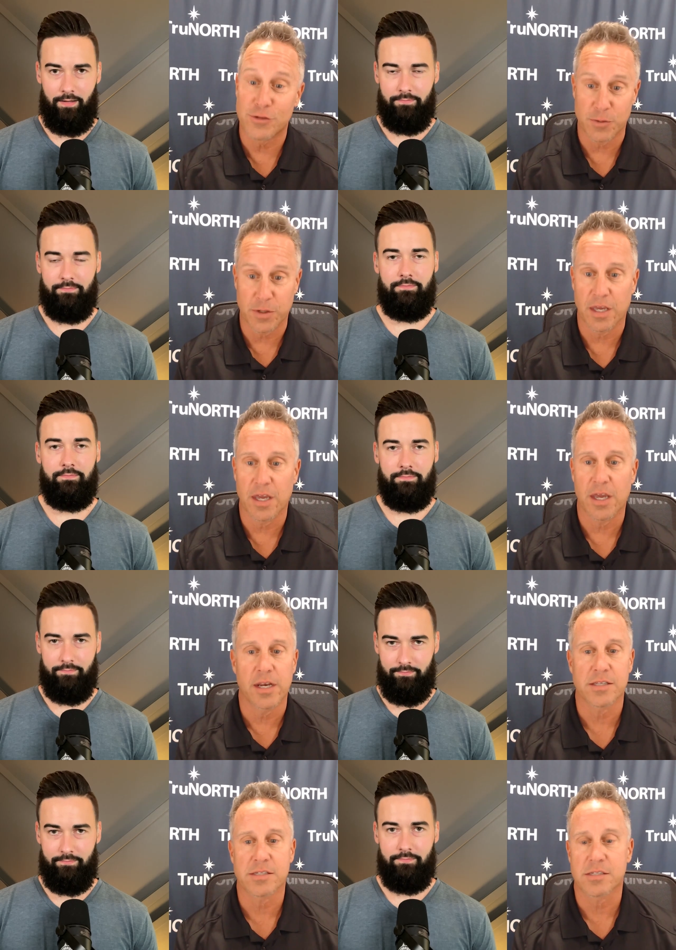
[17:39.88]
Speaker 1: doing it. And
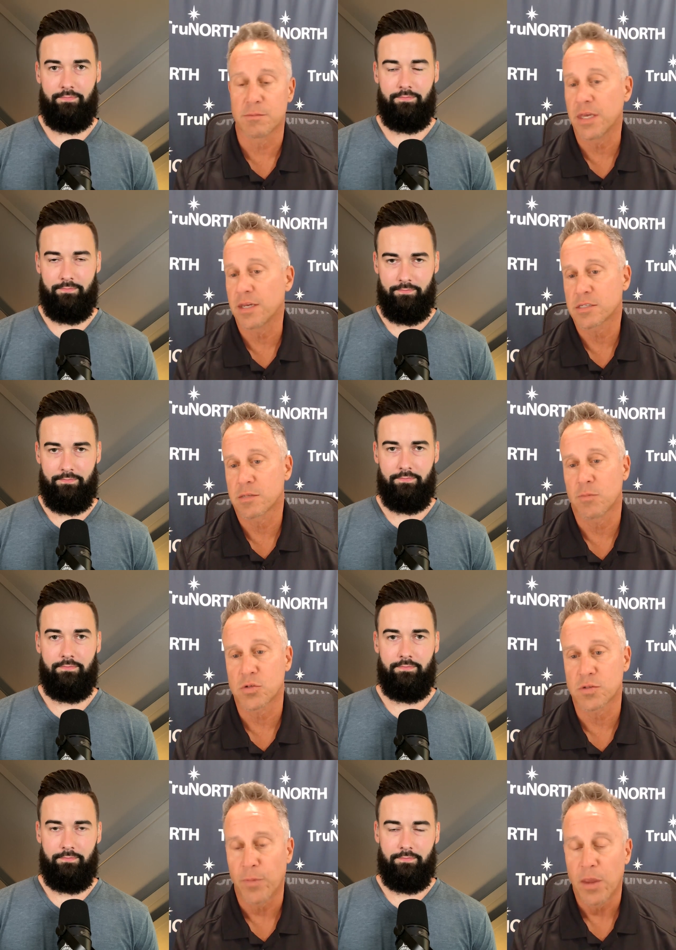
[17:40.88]
it's, to me, it's the
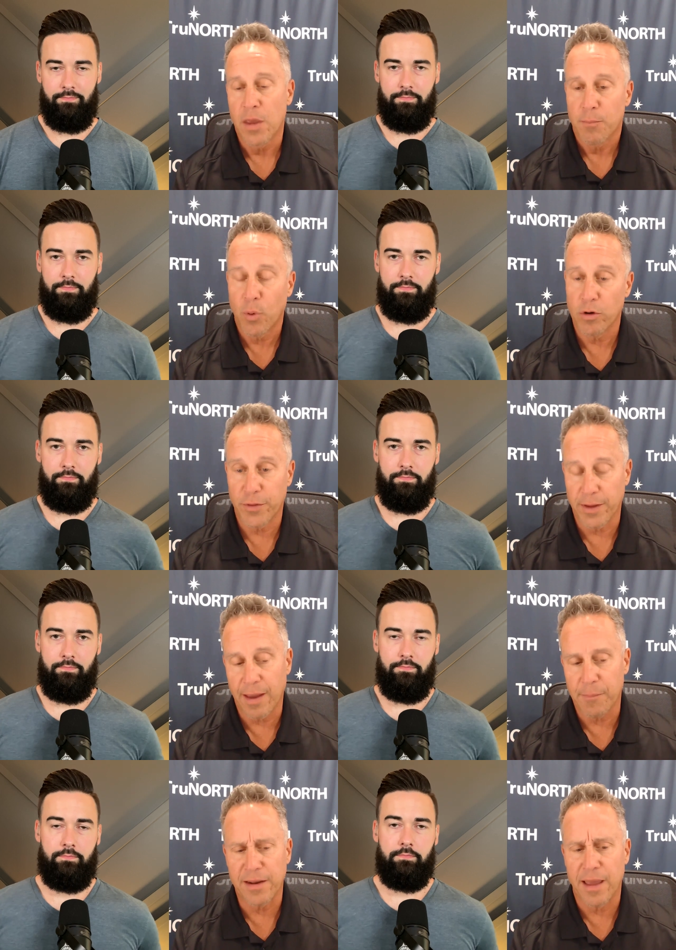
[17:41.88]
most important thing.
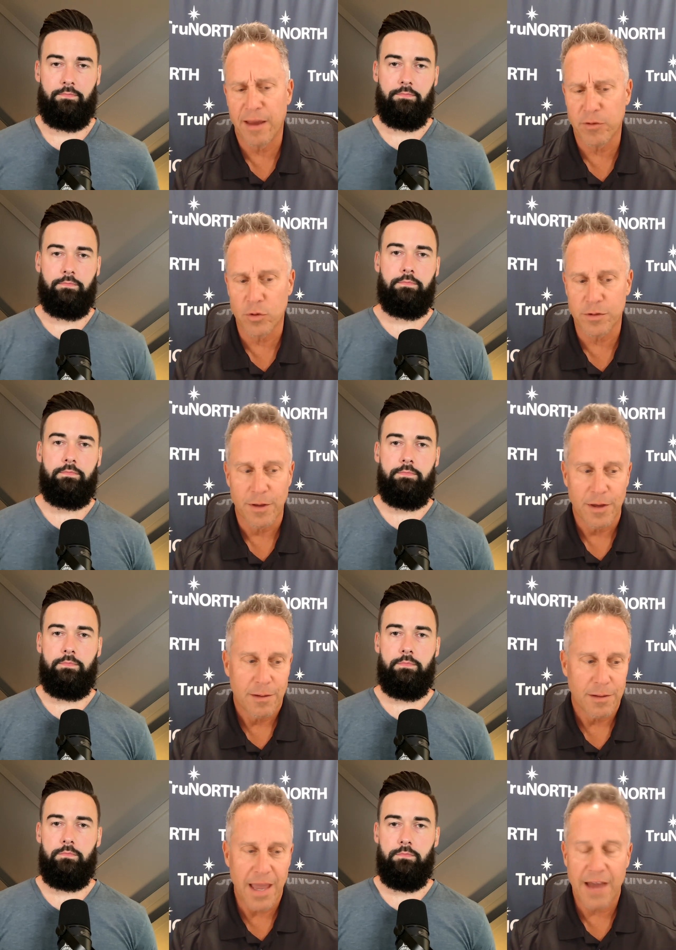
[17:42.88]
I mean, everyone
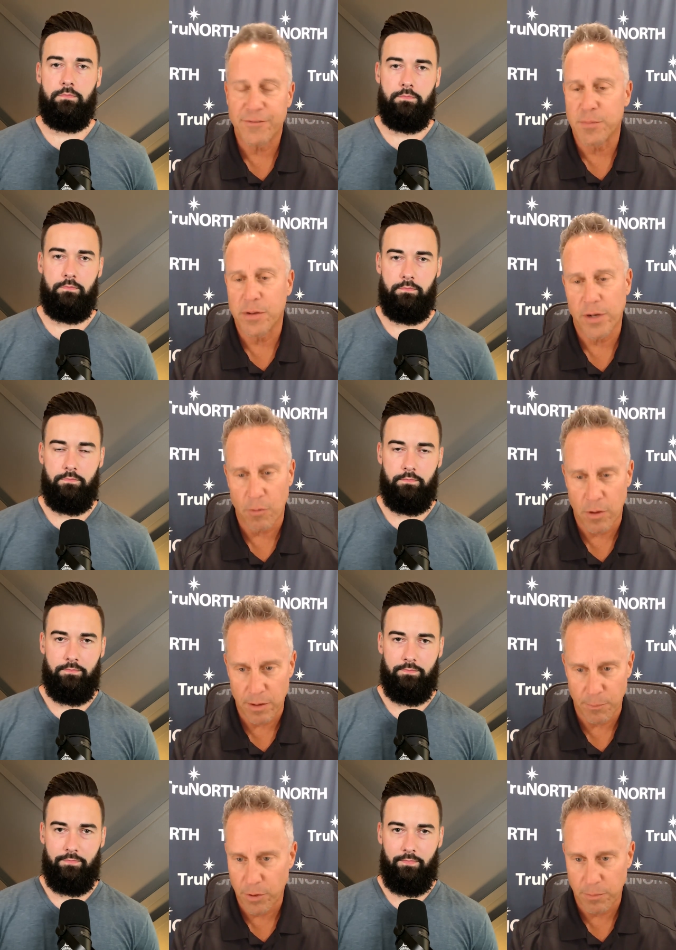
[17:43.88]
laughed at me when I
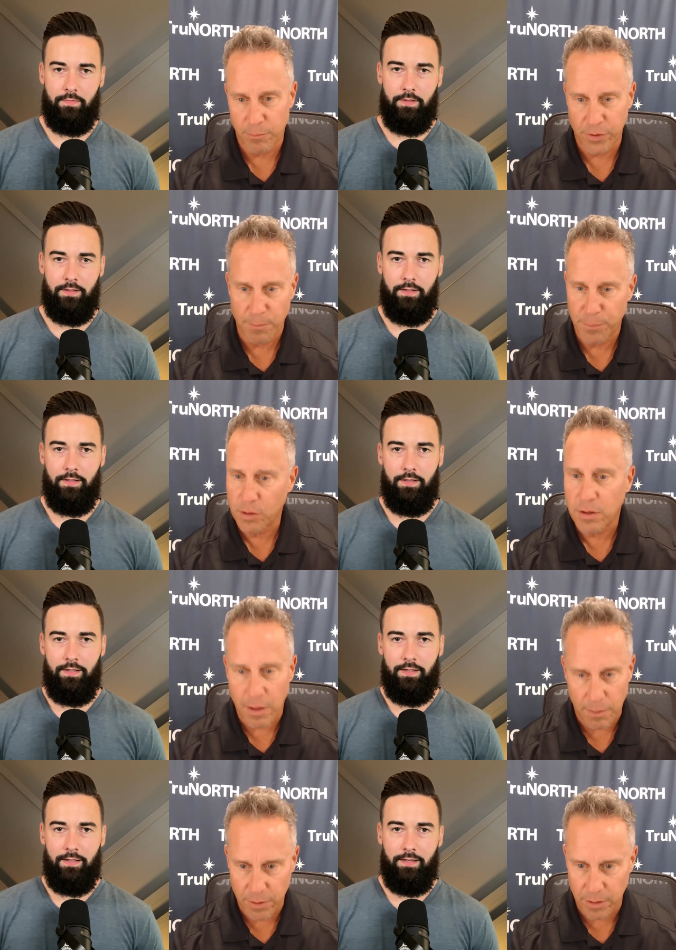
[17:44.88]
wanted to book, bring a book
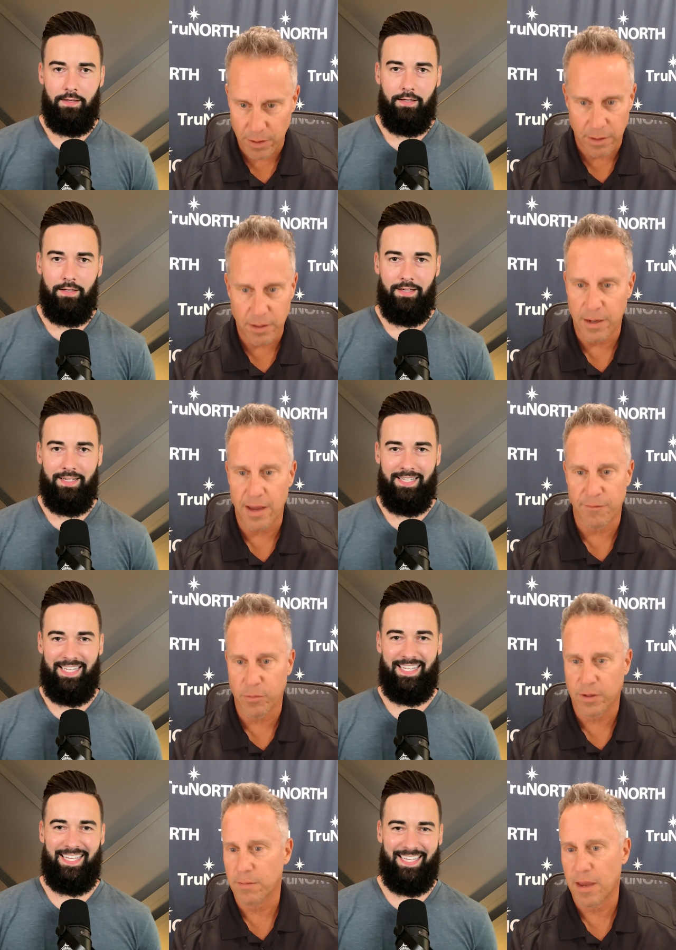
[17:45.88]
club in and have
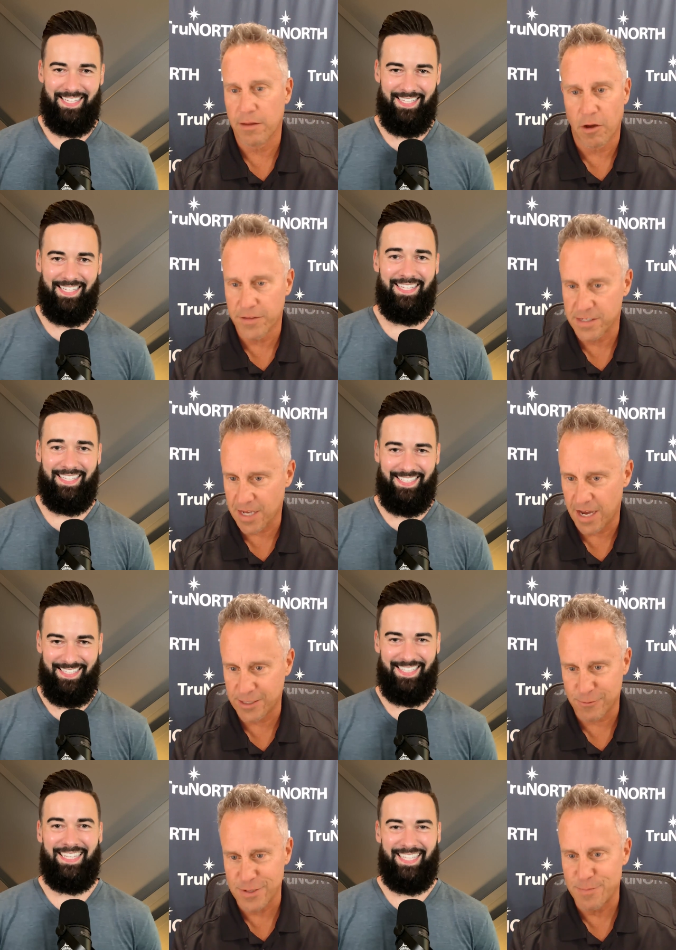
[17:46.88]
and all these
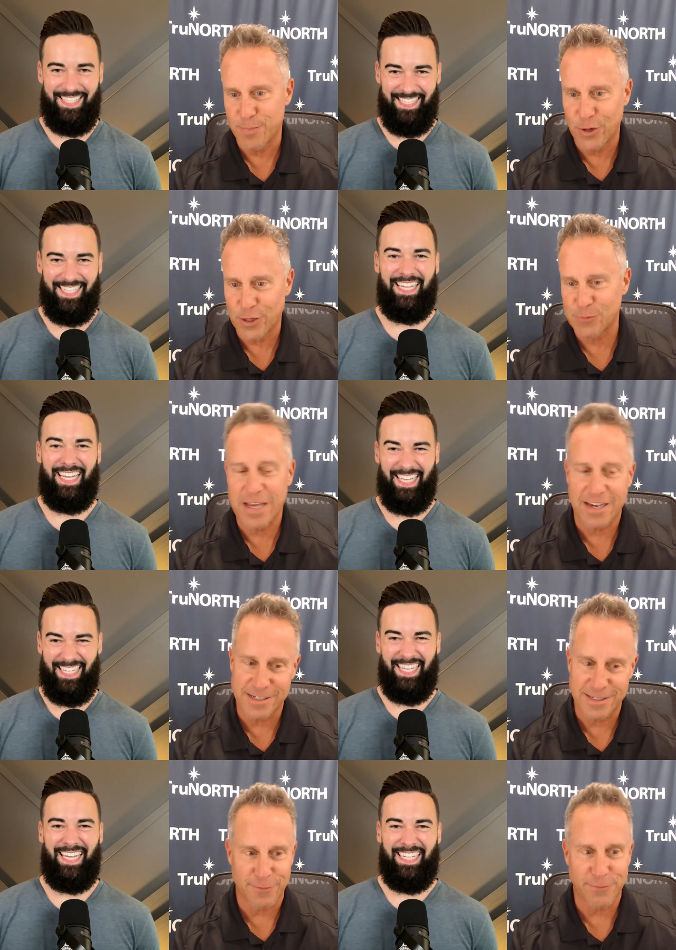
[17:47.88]
guys read books. We
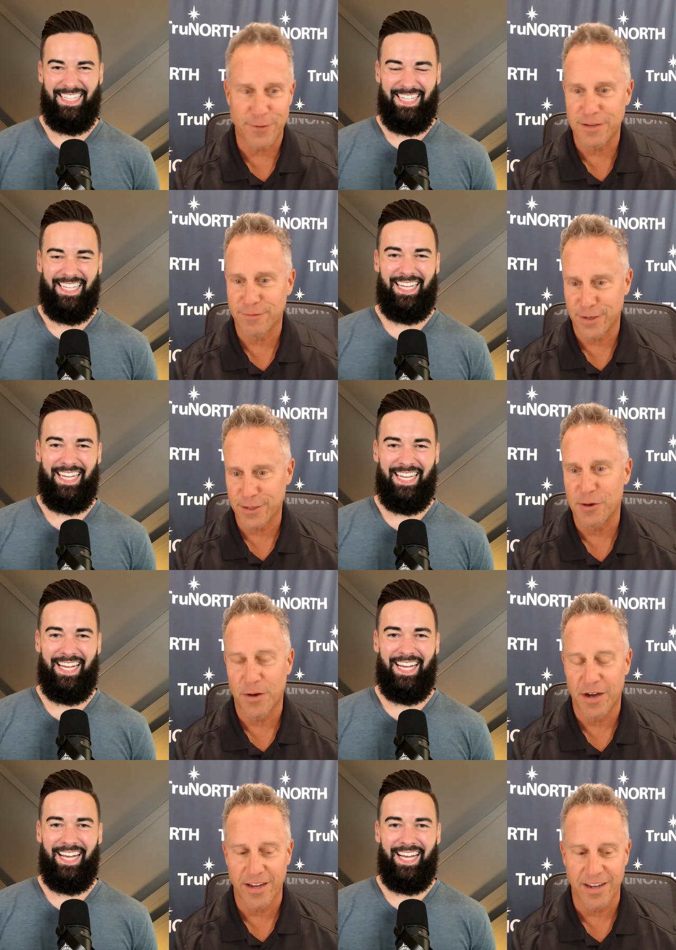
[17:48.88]
actually did a funny video
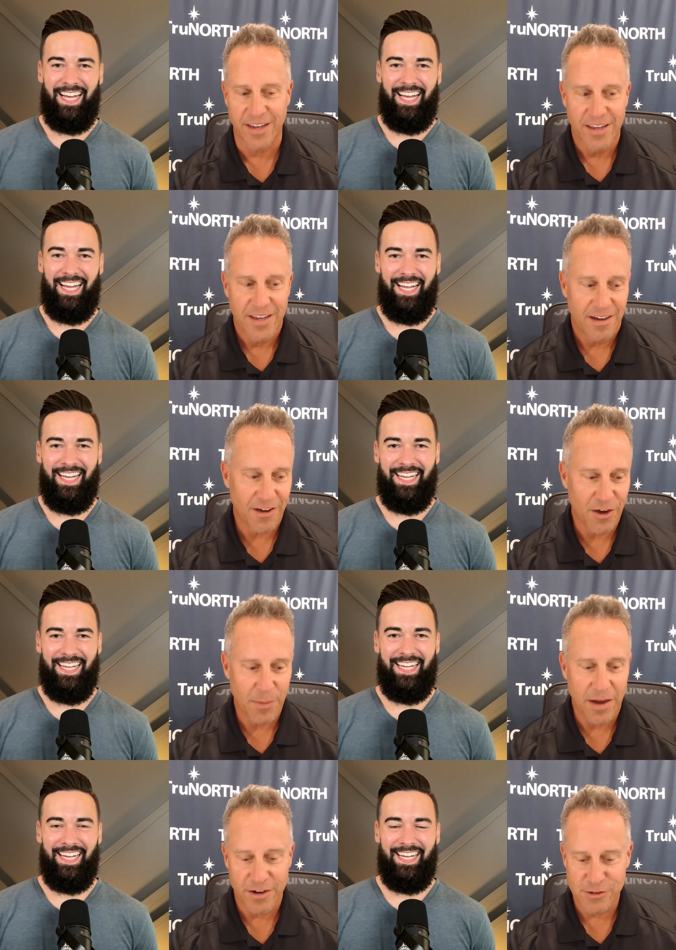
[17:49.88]
on it
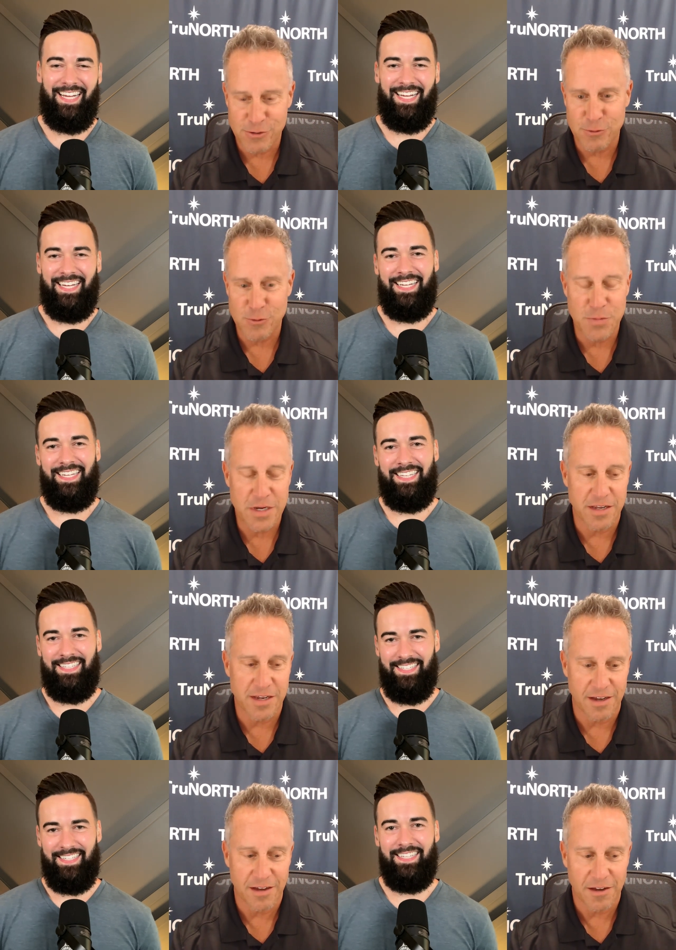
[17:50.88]
um, on our social
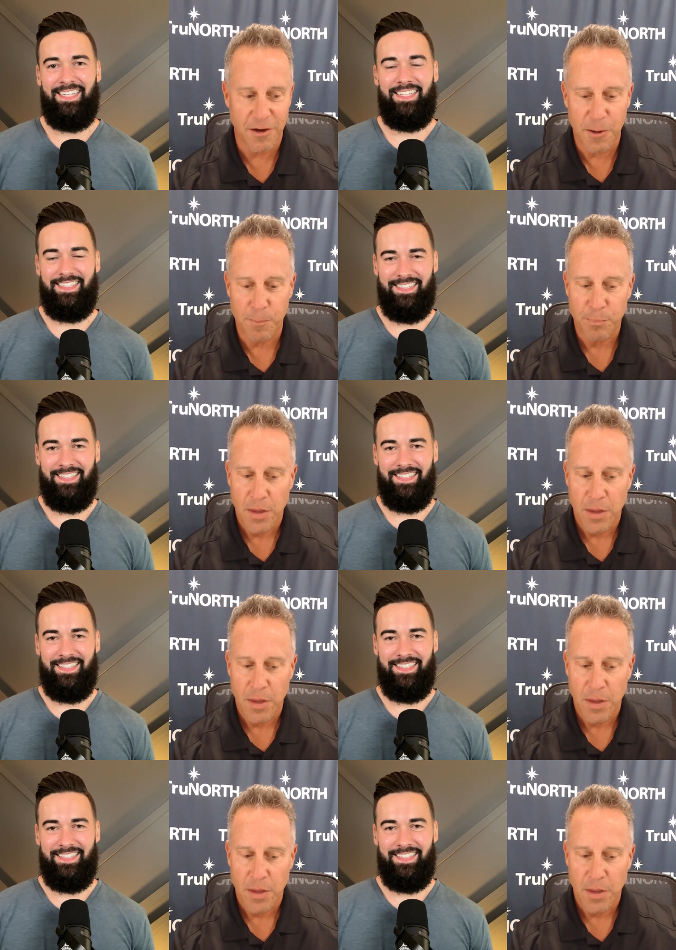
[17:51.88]
media. Um,